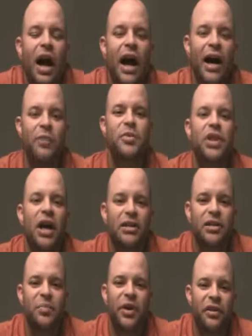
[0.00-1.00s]
Hi, I'm Sean
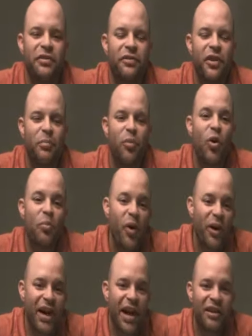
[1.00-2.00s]
Smith from
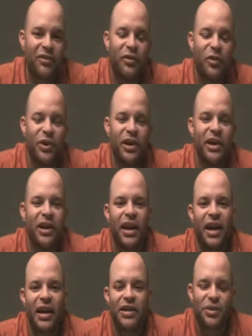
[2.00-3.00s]
Moorpark, California,
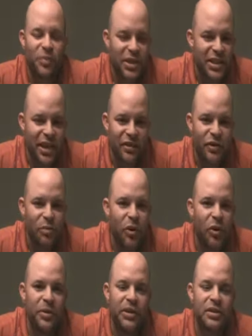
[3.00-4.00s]
and I just want to take a few
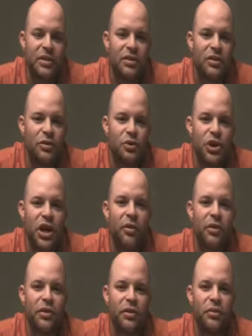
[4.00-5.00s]
moments to share
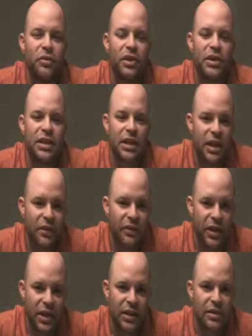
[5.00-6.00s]
with you the
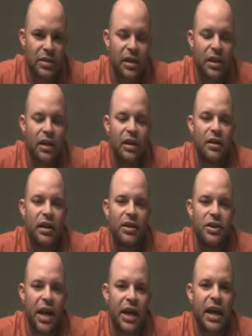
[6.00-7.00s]
significance
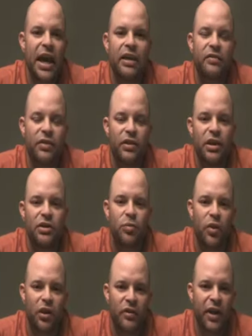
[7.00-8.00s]
that Jack Canfield and his
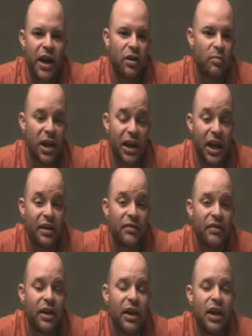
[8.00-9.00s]
work have had on my
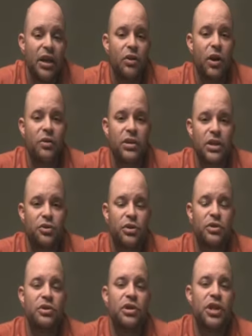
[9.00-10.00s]
life. You know, I was
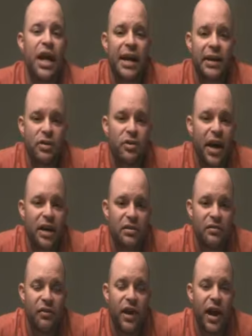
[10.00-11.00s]
introduced to Jack in
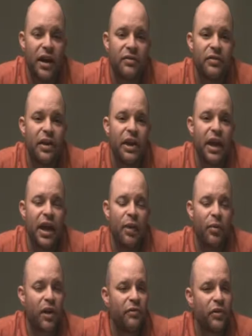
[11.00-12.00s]
2005,
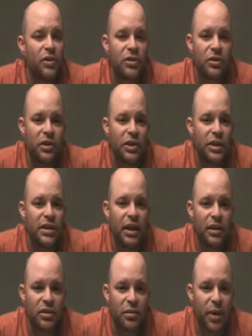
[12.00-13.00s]
and when I first heard the
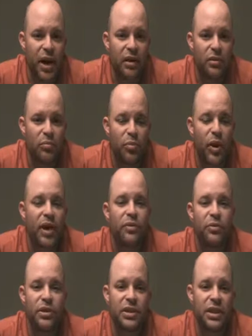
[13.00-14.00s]
details about
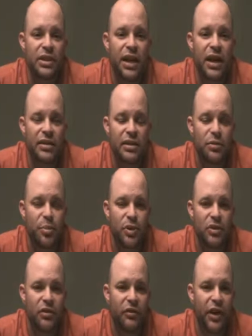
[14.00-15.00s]
Breakthrough to Success, his
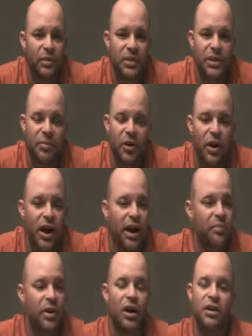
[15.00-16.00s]
personal development seminar, I
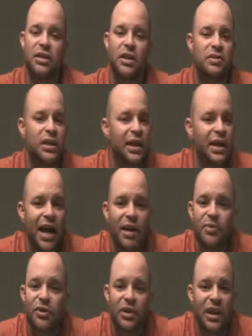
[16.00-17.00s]
got to be honest, I was like,
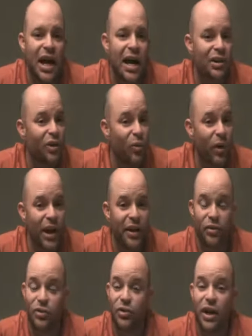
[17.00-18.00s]
absolutely not, no way, I
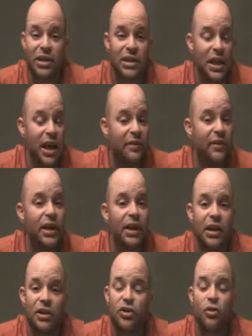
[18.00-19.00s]
don't do that stuff.
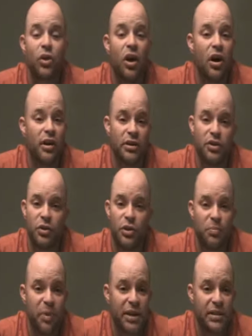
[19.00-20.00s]
It's too long, it's too
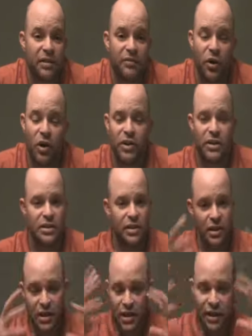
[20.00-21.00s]
expensive. You know, all these
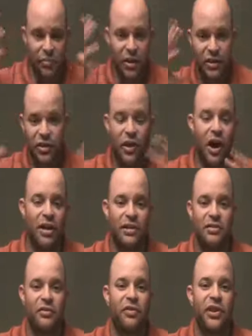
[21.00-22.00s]
limiting
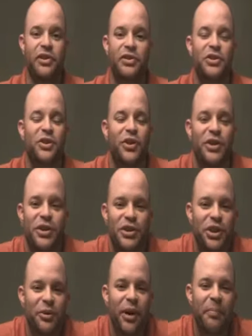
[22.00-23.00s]
thoughts and fears started to
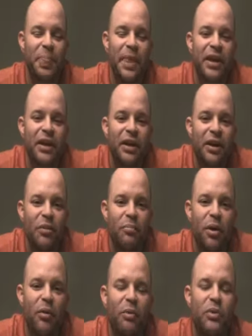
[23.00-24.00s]
show up.
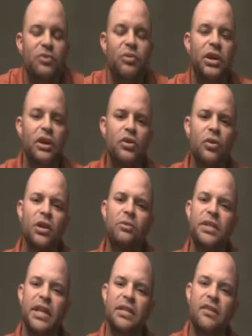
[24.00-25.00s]
But what was really cool, it
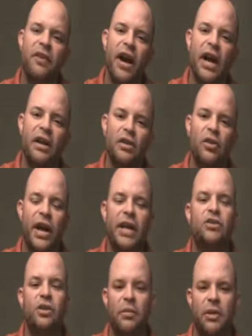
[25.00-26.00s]
was as if I had a little
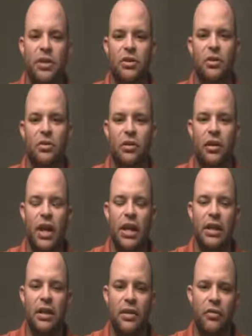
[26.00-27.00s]
angel on my shoulder,
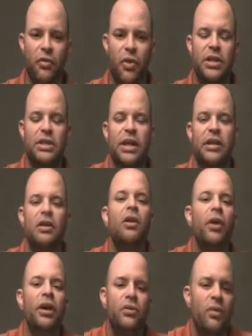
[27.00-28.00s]
and the, and the voice said, you
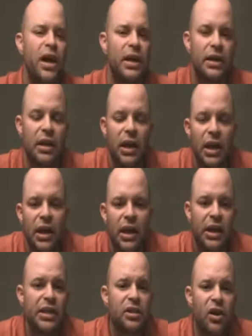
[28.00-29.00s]
know what, you're right
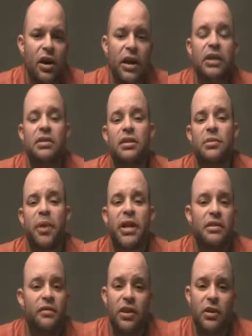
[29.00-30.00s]
it is long, it is
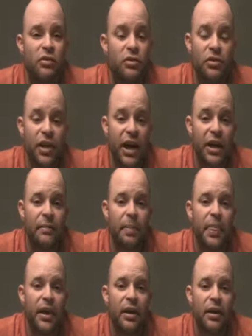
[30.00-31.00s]
expensive, and you don't do that.
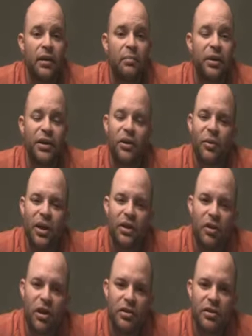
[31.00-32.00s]
But you know what?
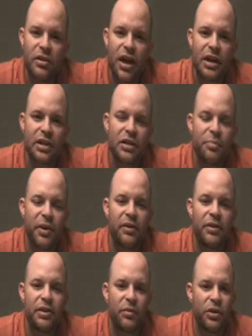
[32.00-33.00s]
You're also not
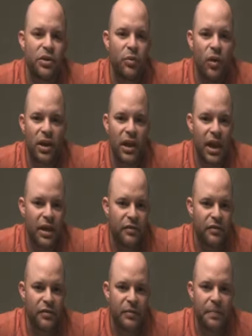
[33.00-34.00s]
experiencing what you want in
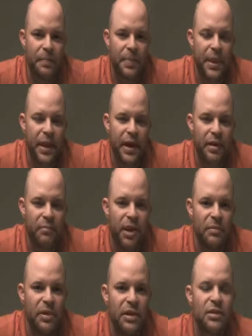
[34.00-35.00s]
life. And
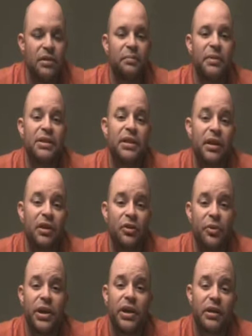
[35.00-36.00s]
maybe this is a missing
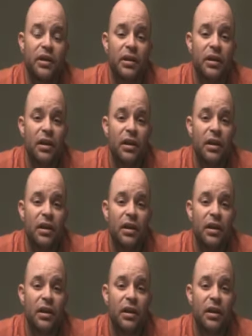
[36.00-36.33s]
ingredient.